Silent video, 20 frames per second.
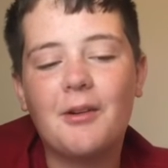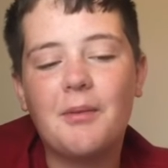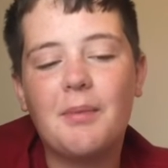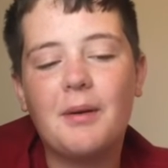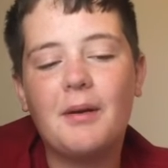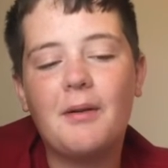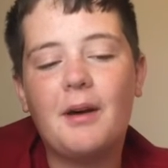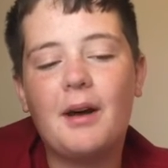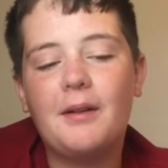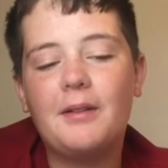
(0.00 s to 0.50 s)

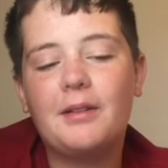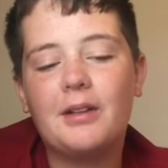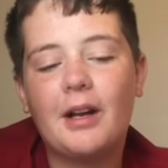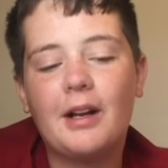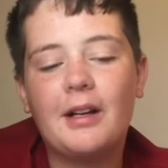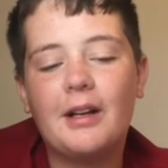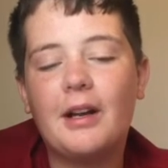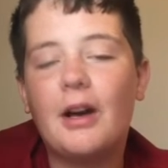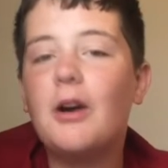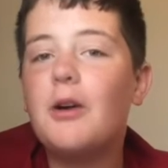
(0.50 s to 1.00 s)
But I
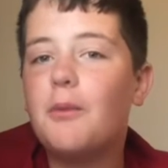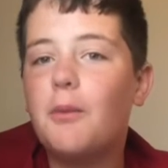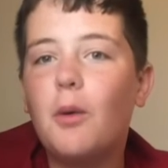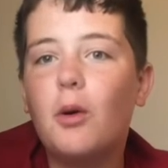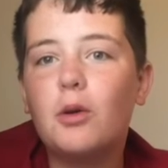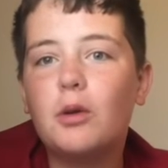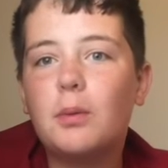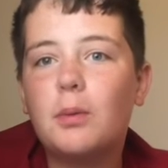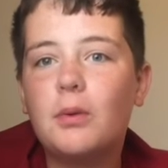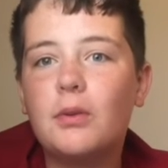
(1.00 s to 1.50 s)
tried to go
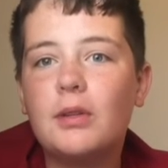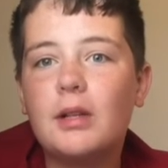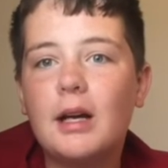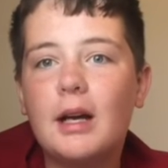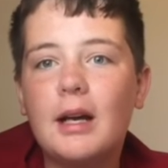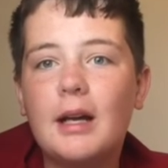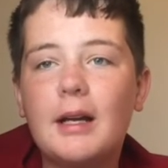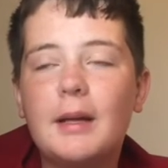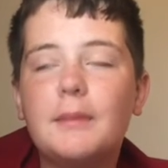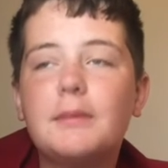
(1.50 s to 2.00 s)
multiple
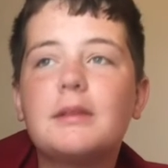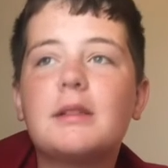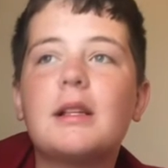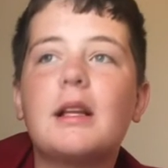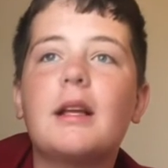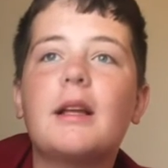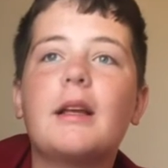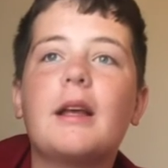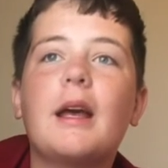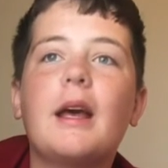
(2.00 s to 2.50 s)
times.
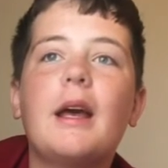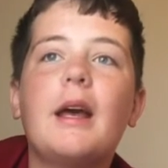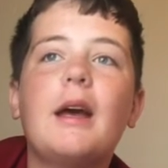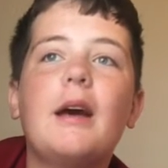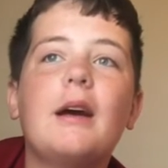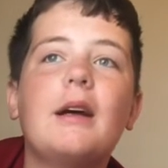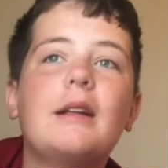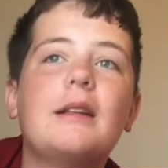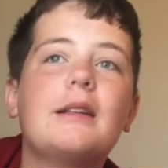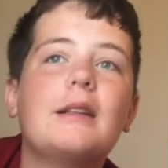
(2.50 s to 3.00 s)
Like, hey,
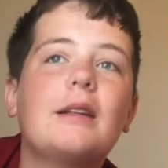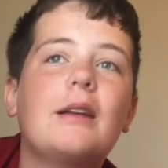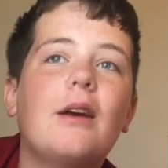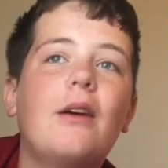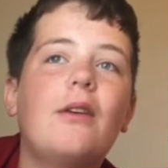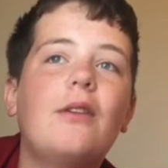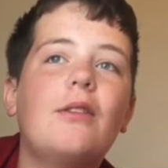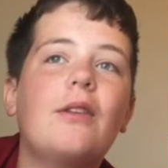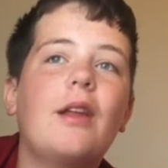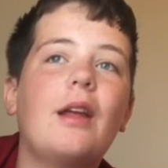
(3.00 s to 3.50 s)
let's
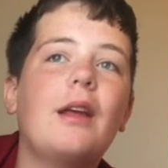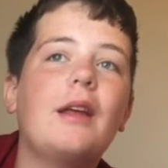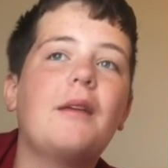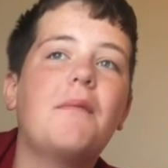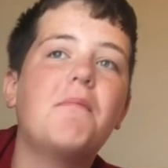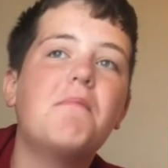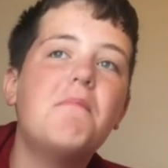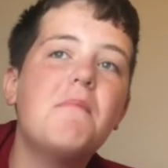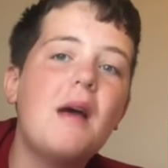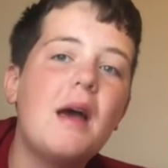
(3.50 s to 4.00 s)
go in
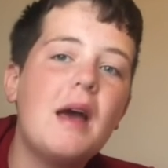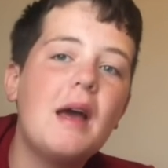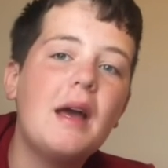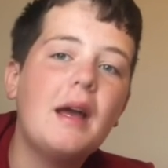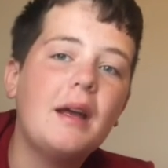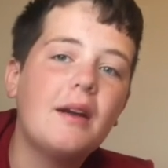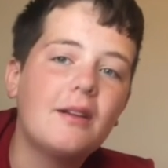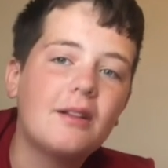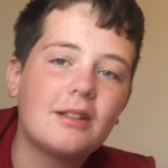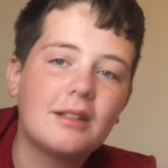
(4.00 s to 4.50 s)
like
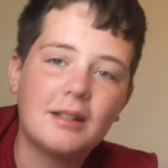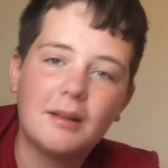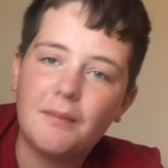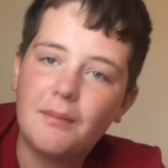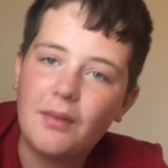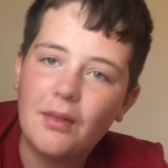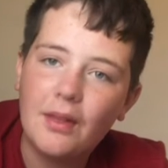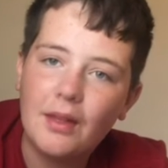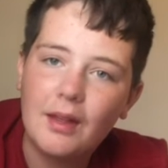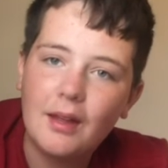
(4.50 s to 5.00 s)
May or
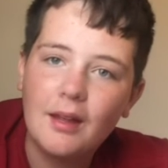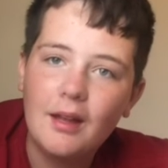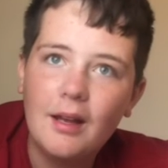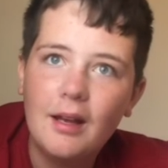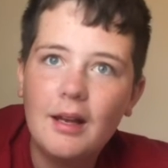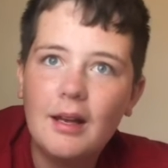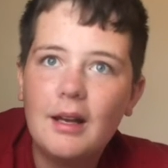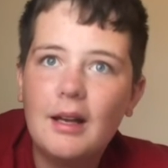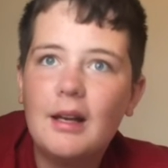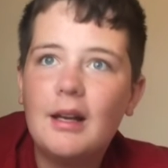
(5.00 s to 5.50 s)
something.
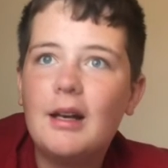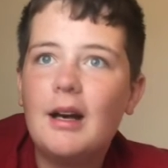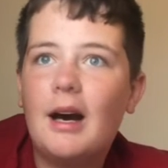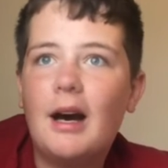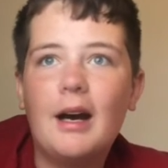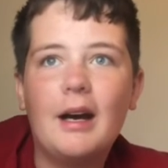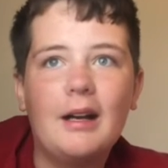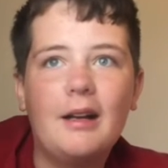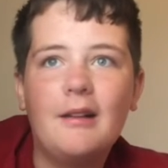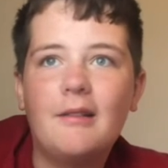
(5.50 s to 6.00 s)

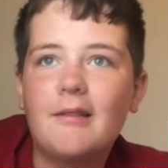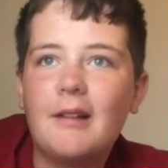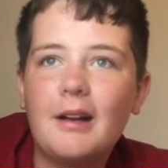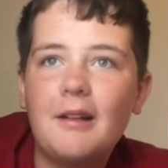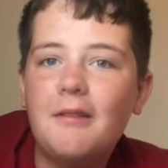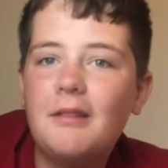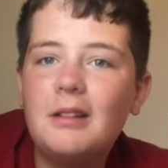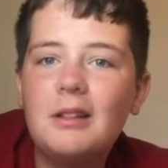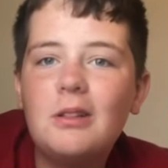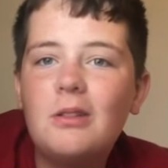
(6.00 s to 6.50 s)
Right
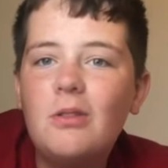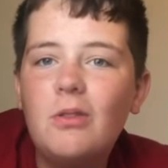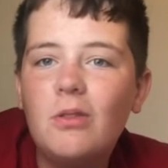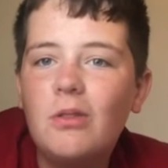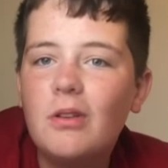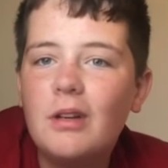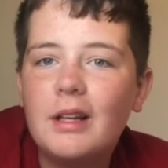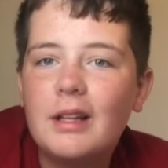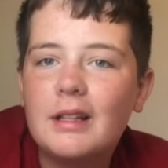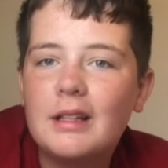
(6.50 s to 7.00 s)
when
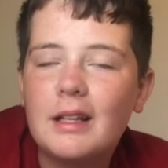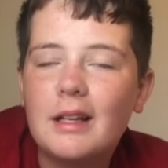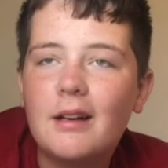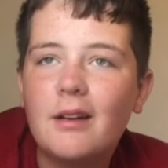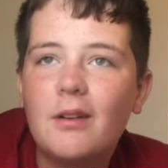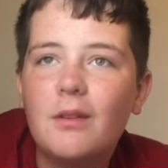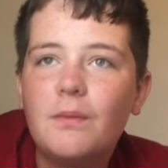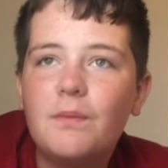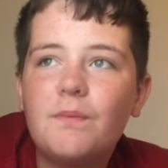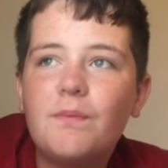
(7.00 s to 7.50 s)
school gets
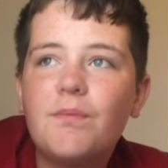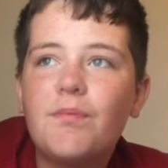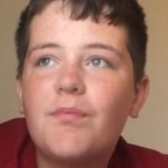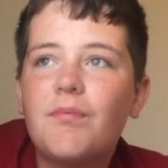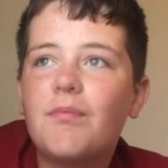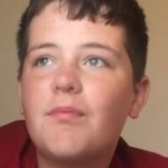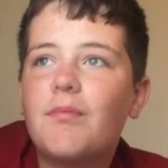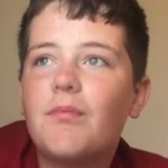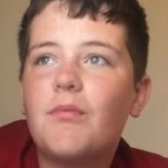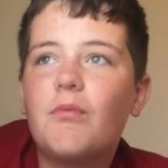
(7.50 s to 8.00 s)
out.
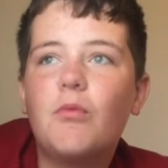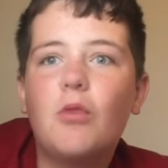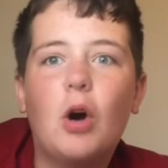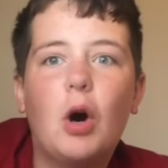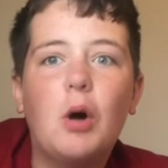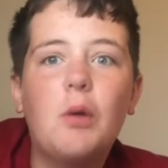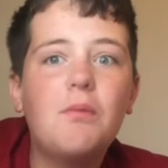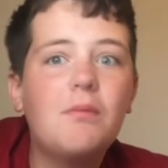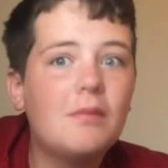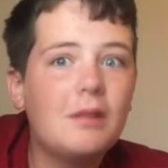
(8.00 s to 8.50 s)

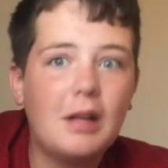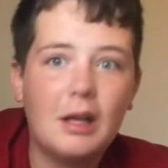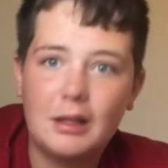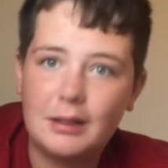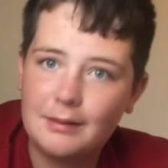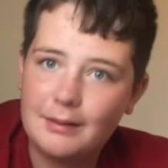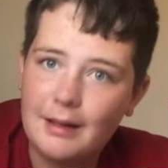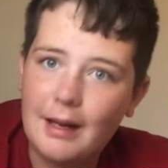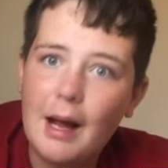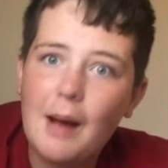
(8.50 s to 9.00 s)
Well,
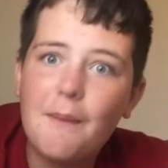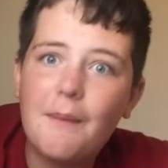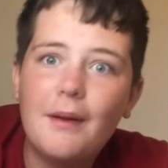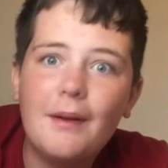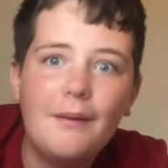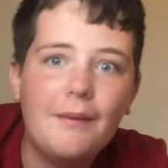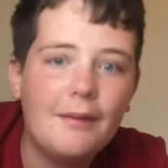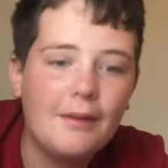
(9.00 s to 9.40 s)
guess what happened?